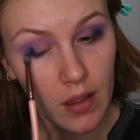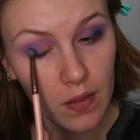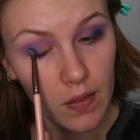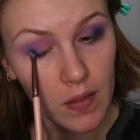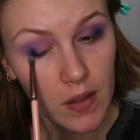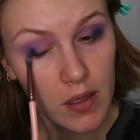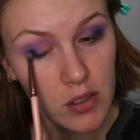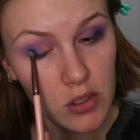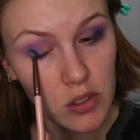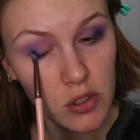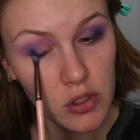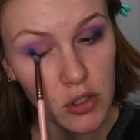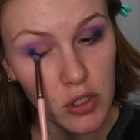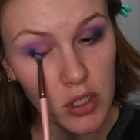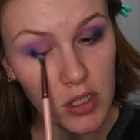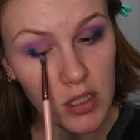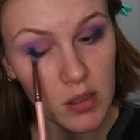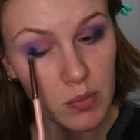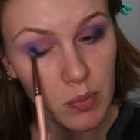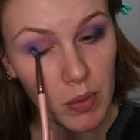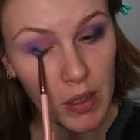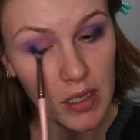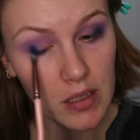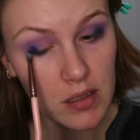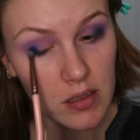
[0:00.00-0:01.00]
This is
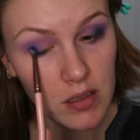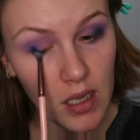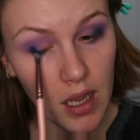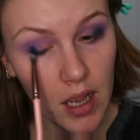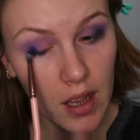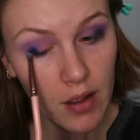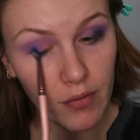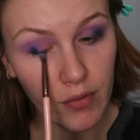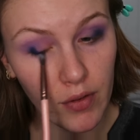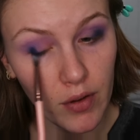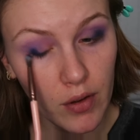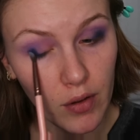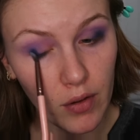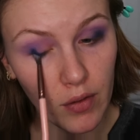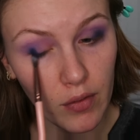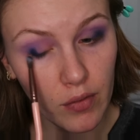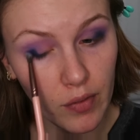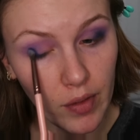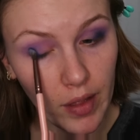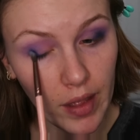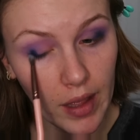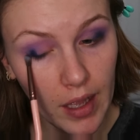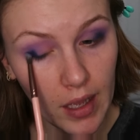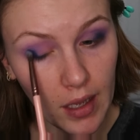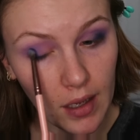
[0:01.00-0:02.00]
just based off of
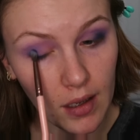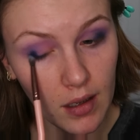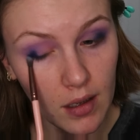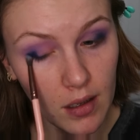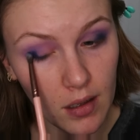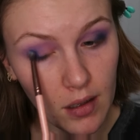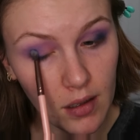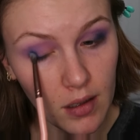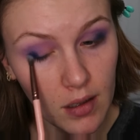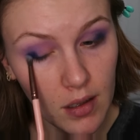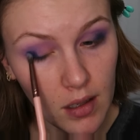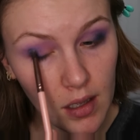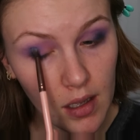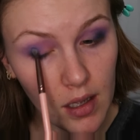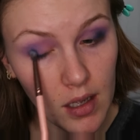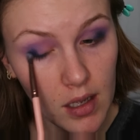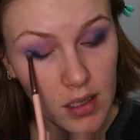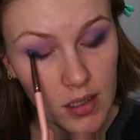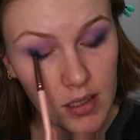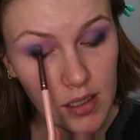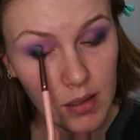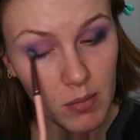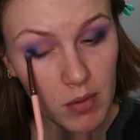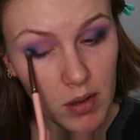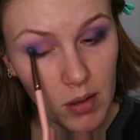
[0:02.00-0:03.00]
like
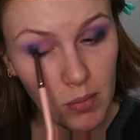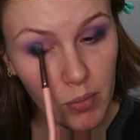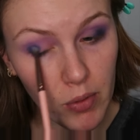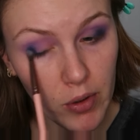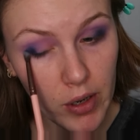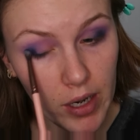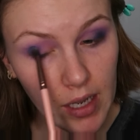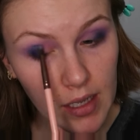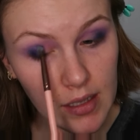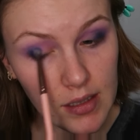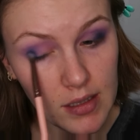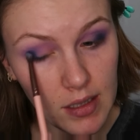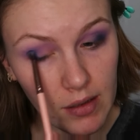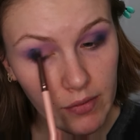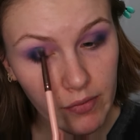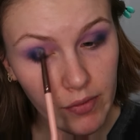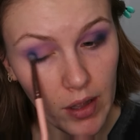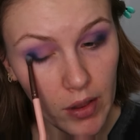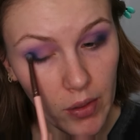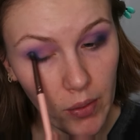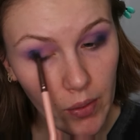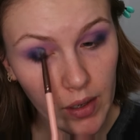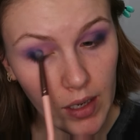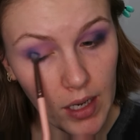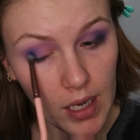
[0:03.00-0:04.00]
some of the brands I
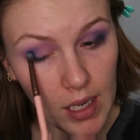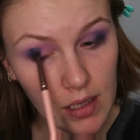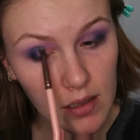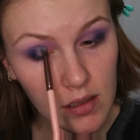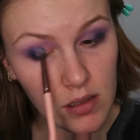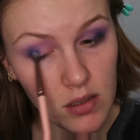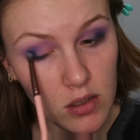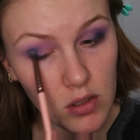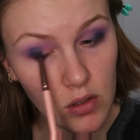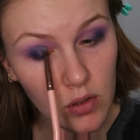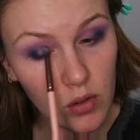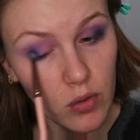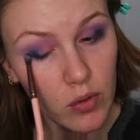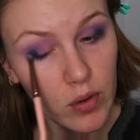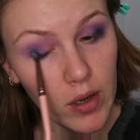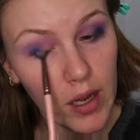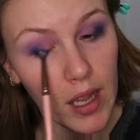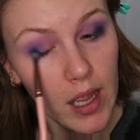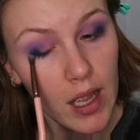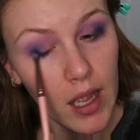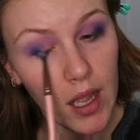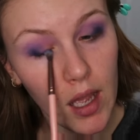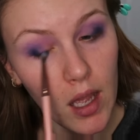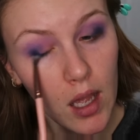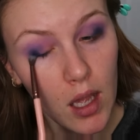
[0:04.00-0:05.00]
follow on
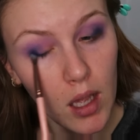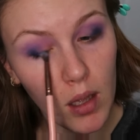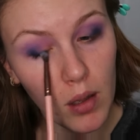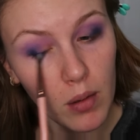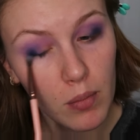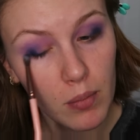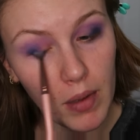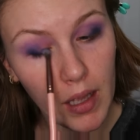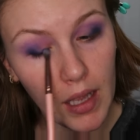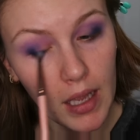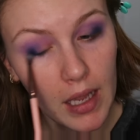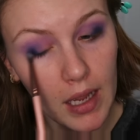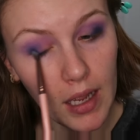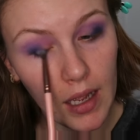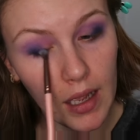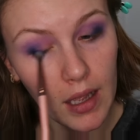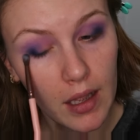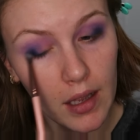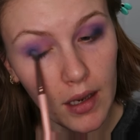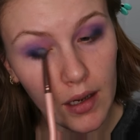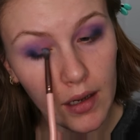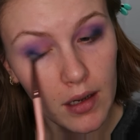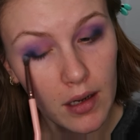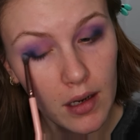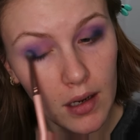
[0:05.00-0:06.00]
Instagram
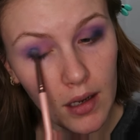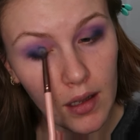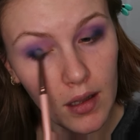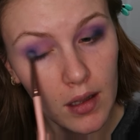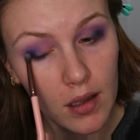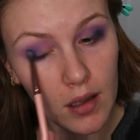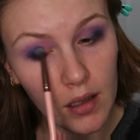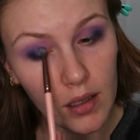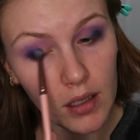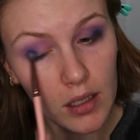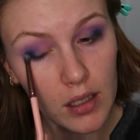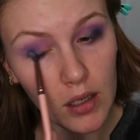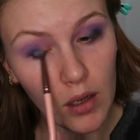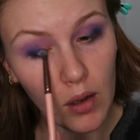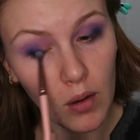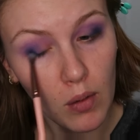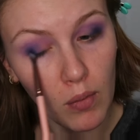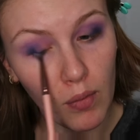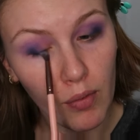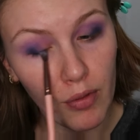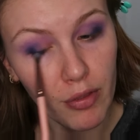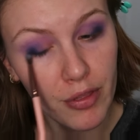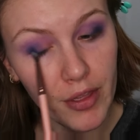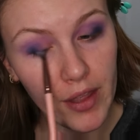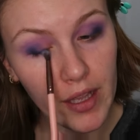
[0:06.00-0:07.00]
and, you
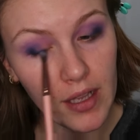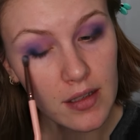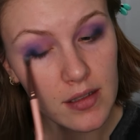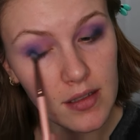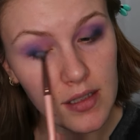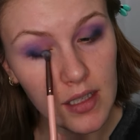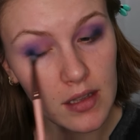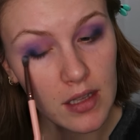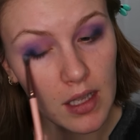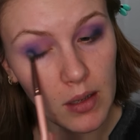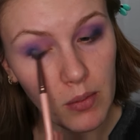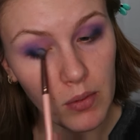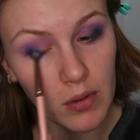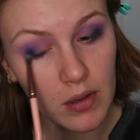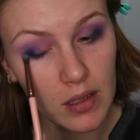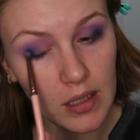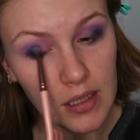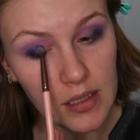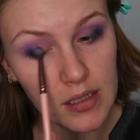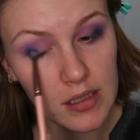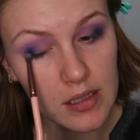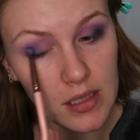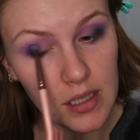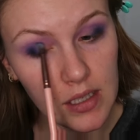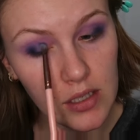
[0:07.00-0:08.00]
know, things that they
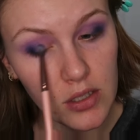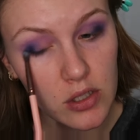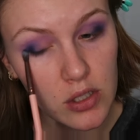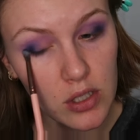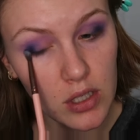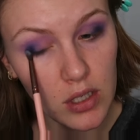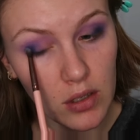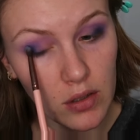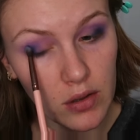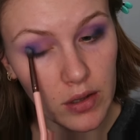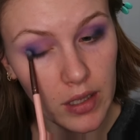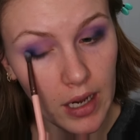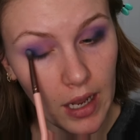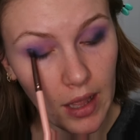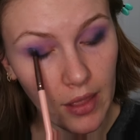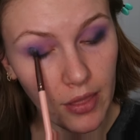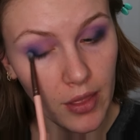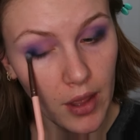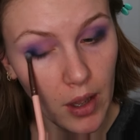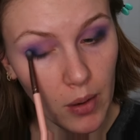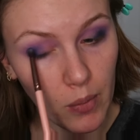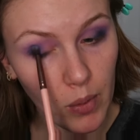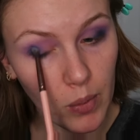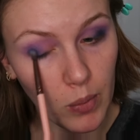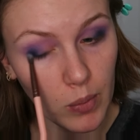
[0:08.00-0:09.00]
released this year that I
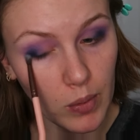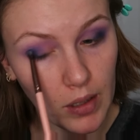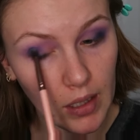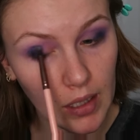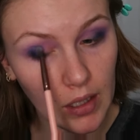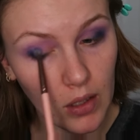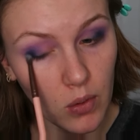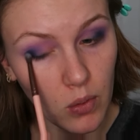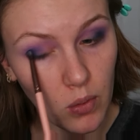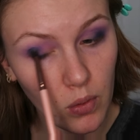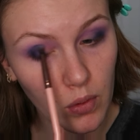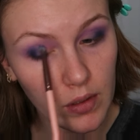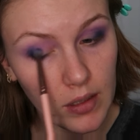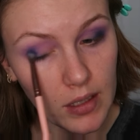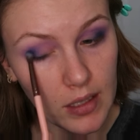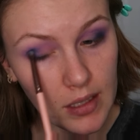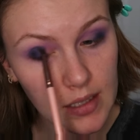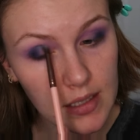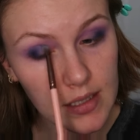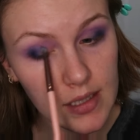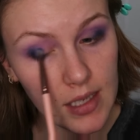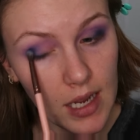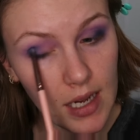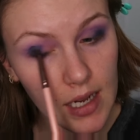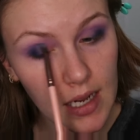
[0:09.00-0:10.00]
thought were really cool and
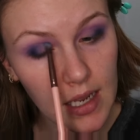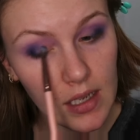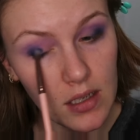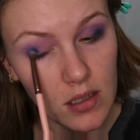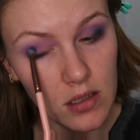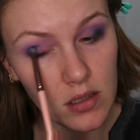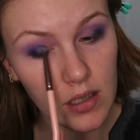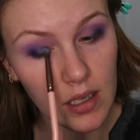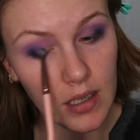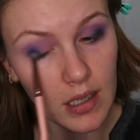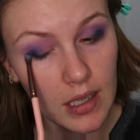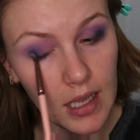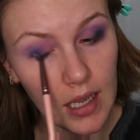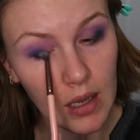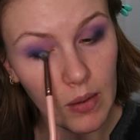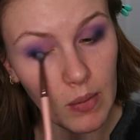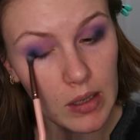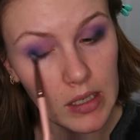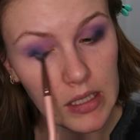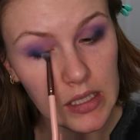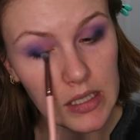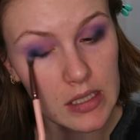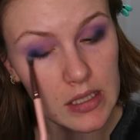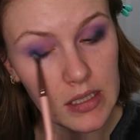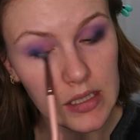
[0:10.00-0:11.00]
exciting. So I can't
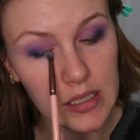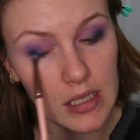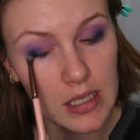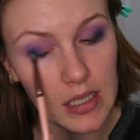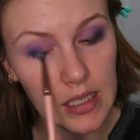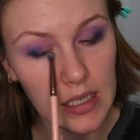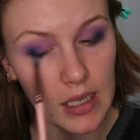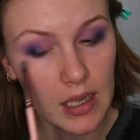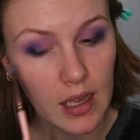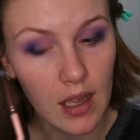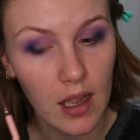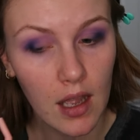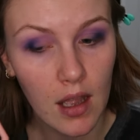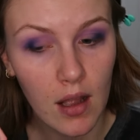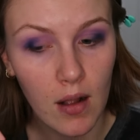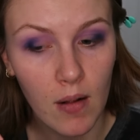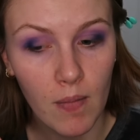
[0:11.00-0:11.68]
wait to see